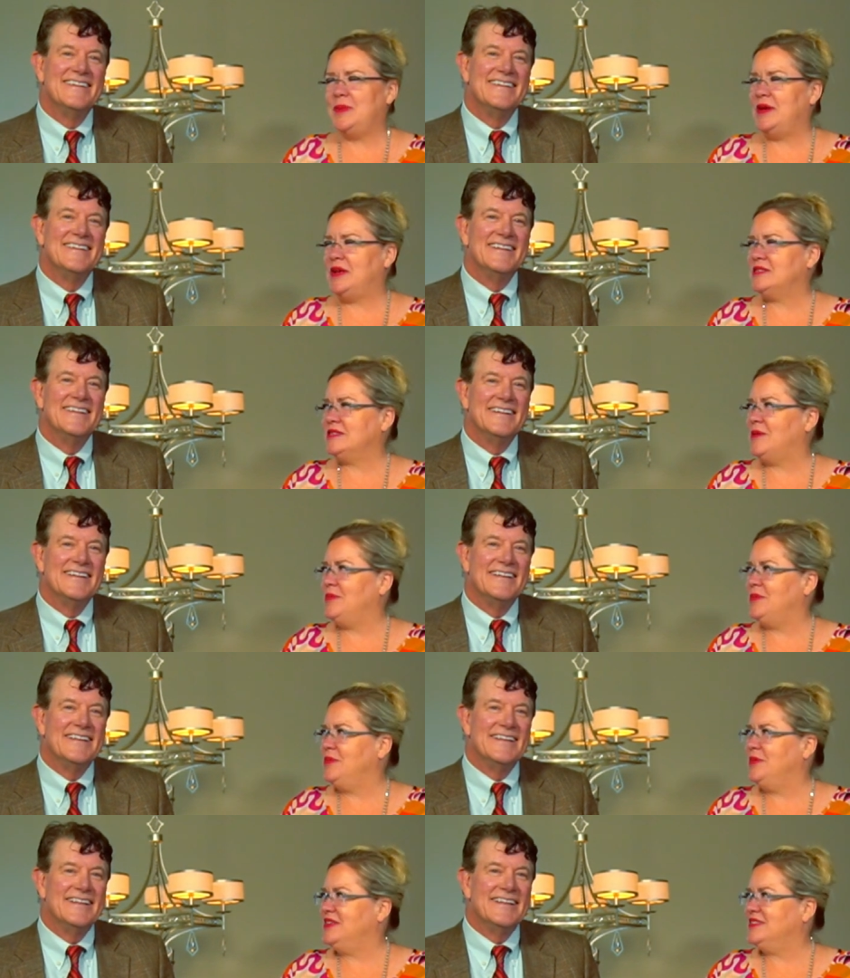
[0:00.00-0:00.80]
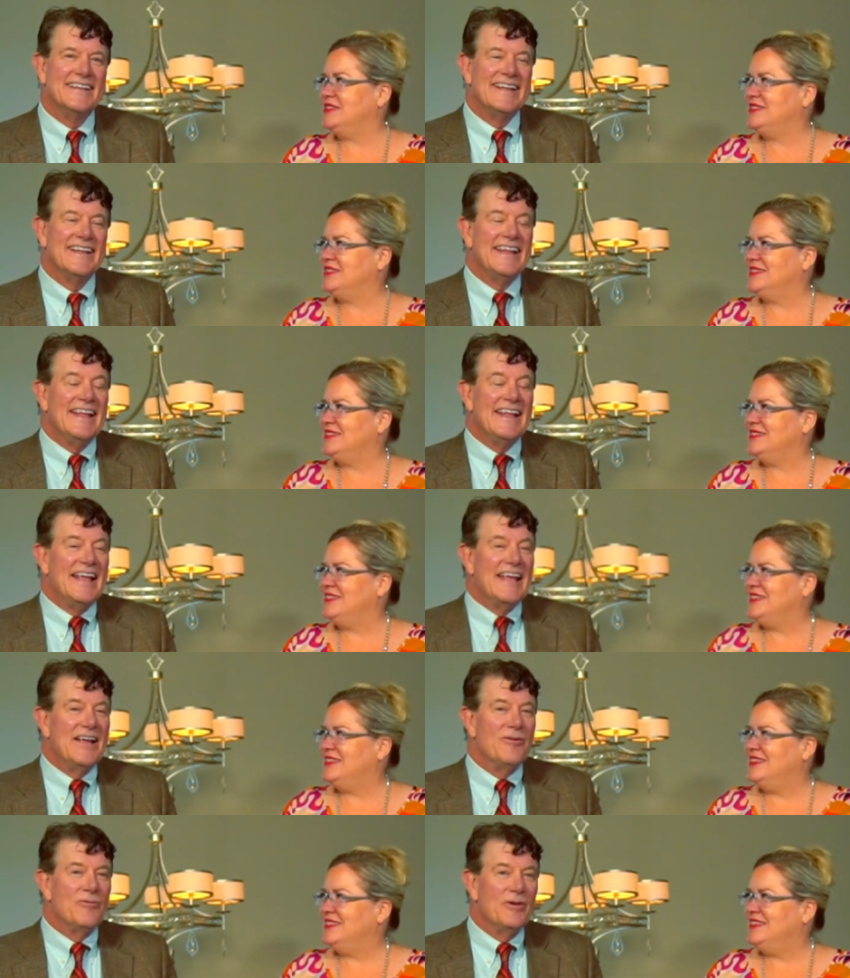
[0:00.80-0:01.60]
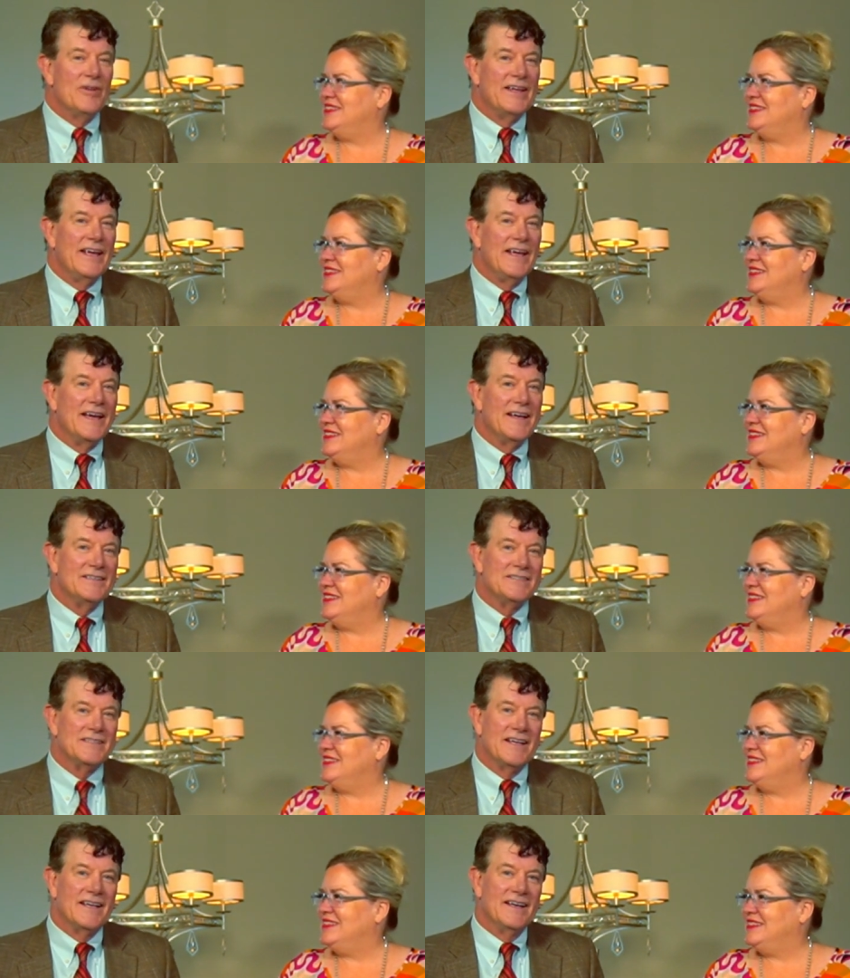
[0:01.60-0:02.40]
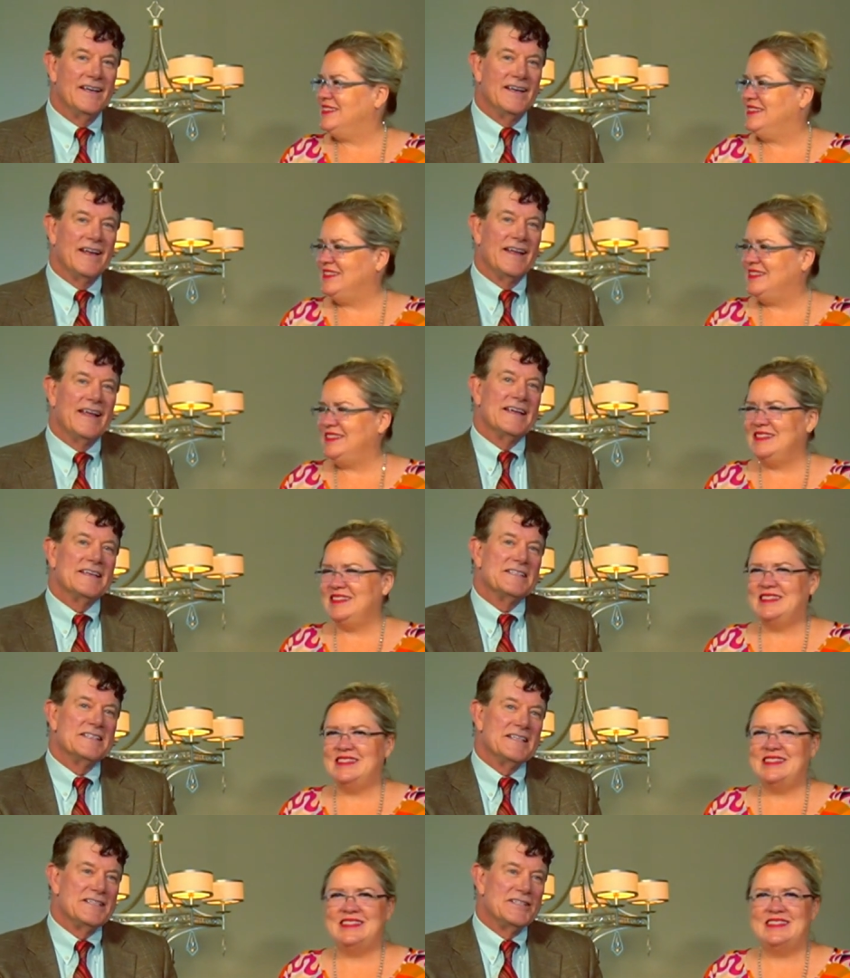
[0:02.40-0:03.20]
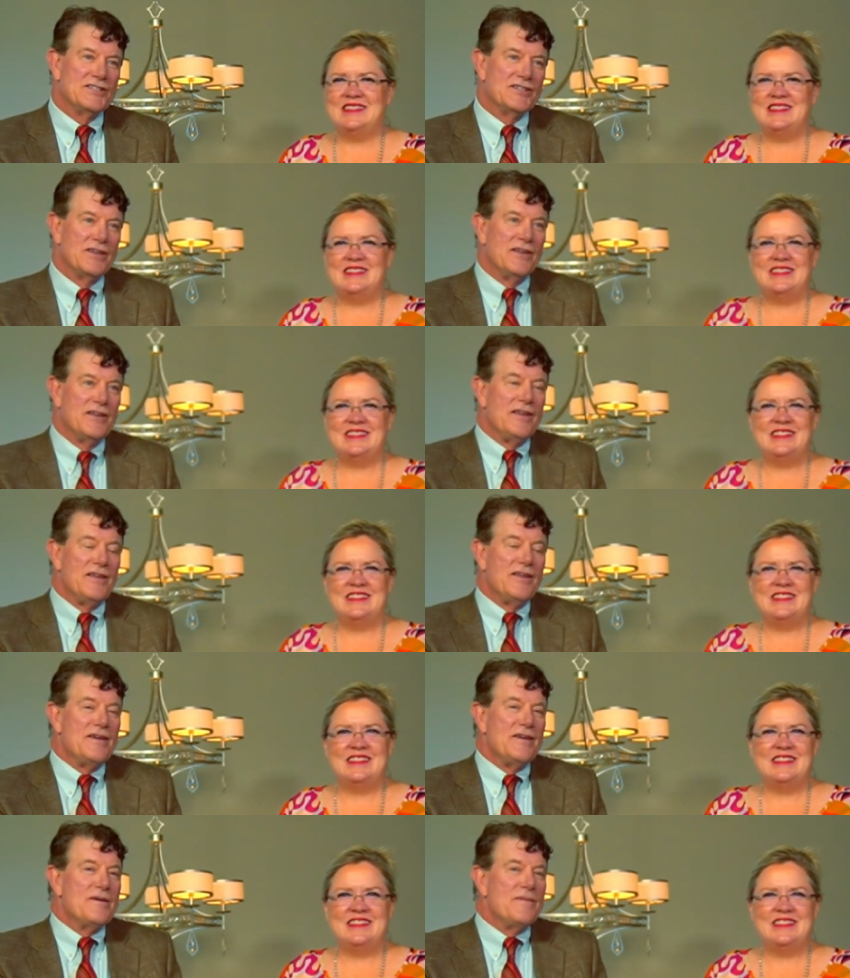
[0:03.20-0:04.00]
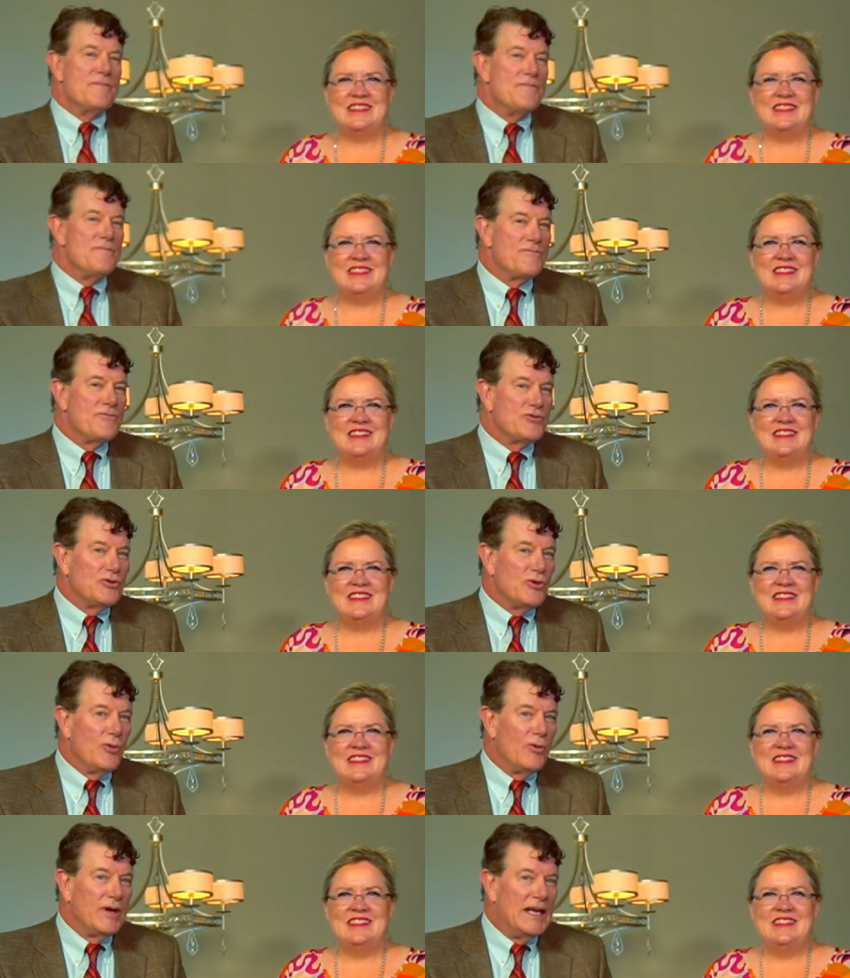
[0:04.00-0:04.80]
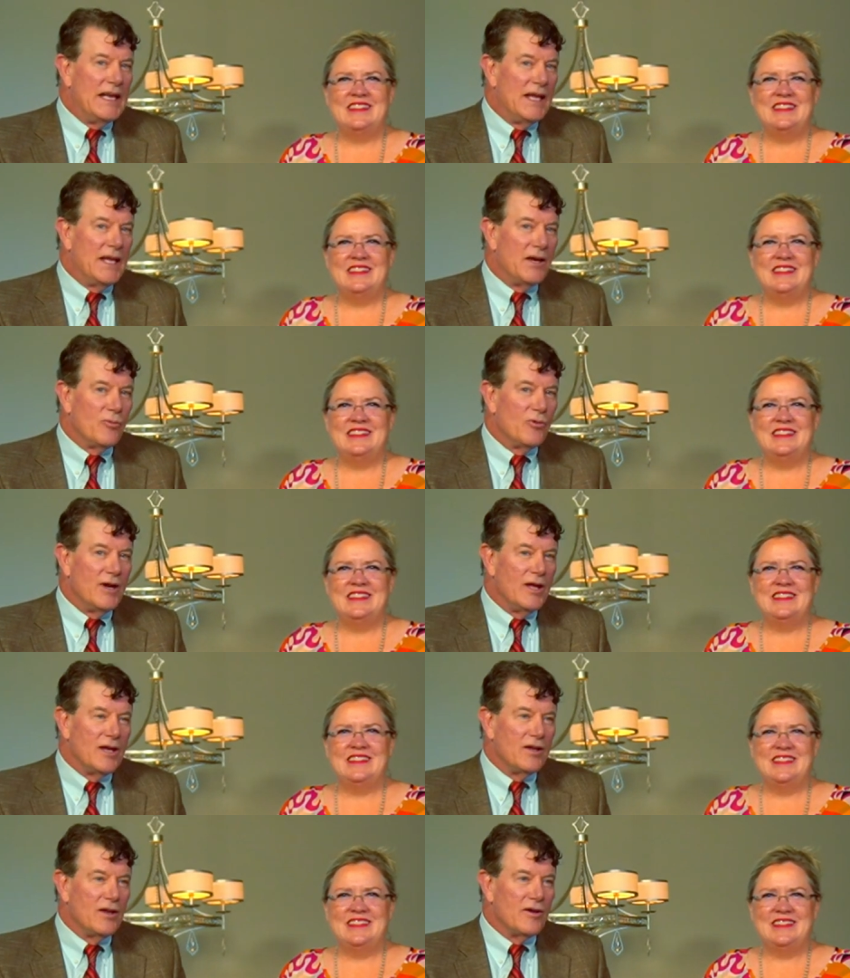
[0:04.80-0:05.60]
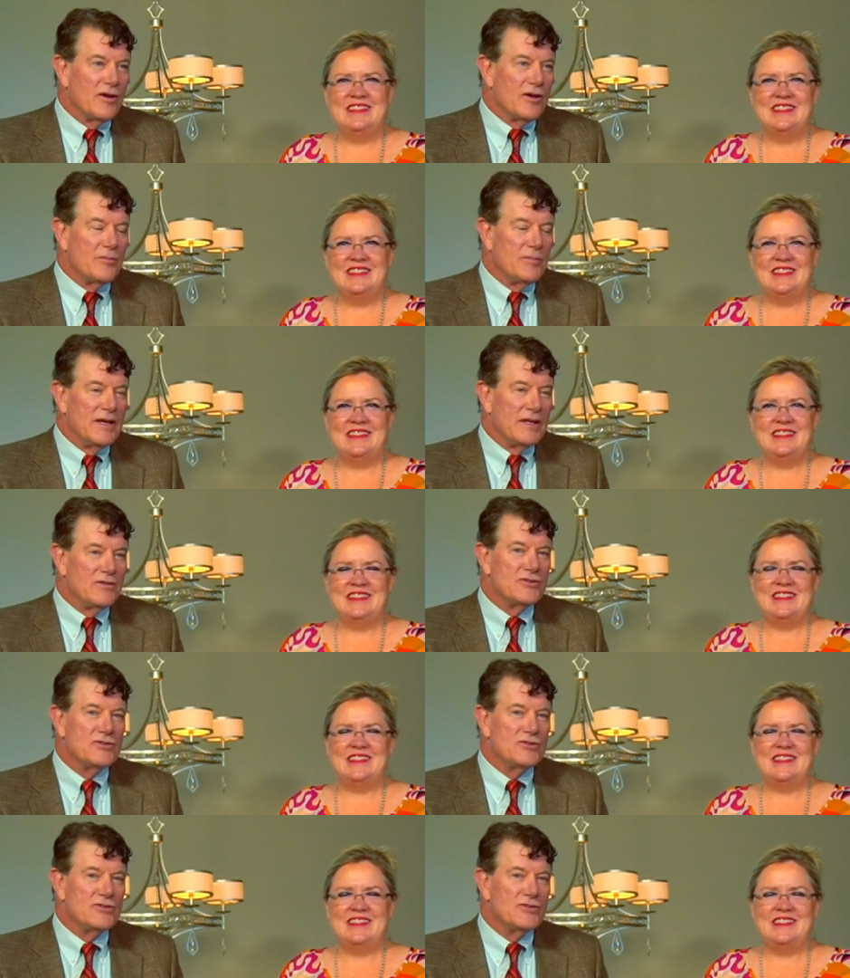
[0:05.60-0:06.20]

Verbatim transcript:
Speaker 1: past couple weeks.
Speaker 2: It really has, and as it's slowing down, we're not talking about